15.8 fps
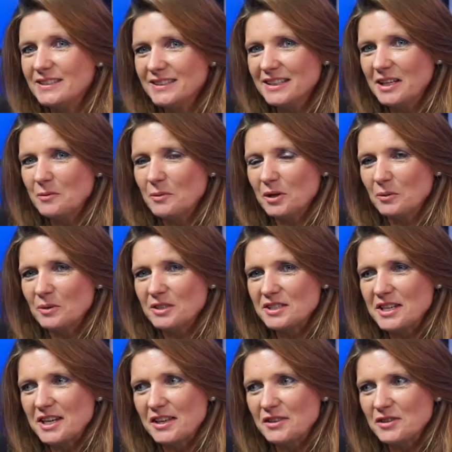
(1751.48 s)
Basically, what I
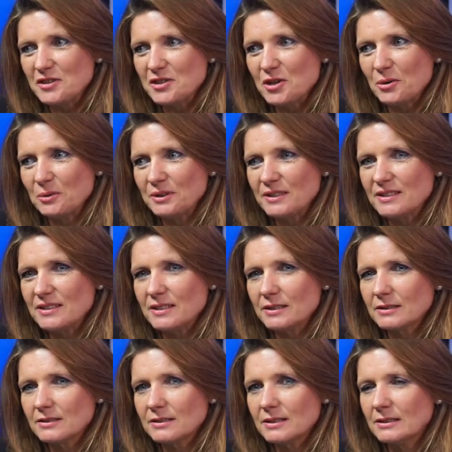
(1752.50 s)
want to end the show on is
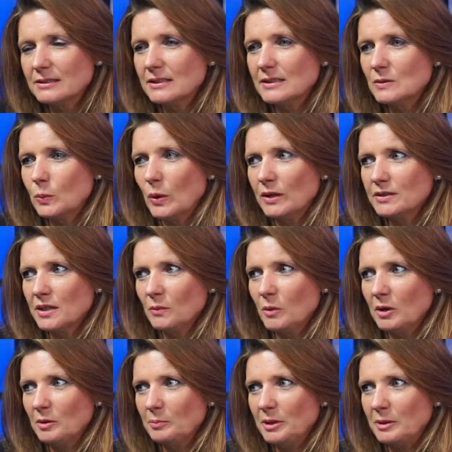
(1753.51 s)
this. This is what
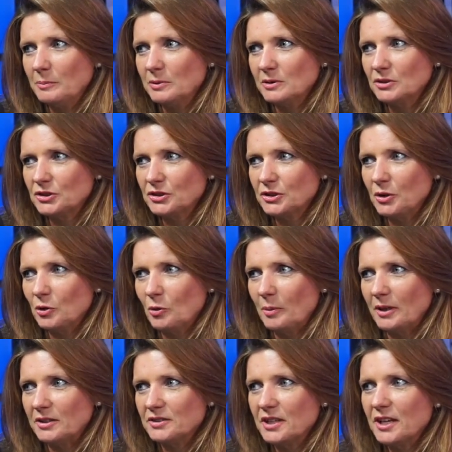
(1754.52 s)
I want people to know
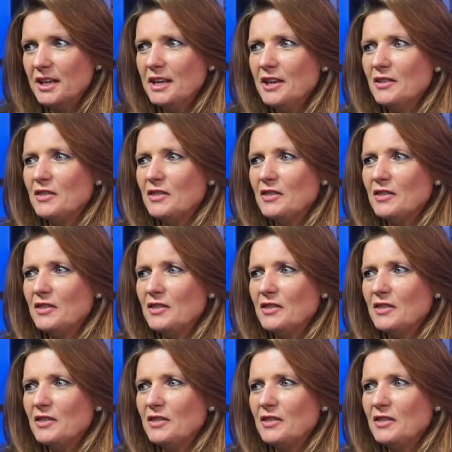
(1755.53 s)
about.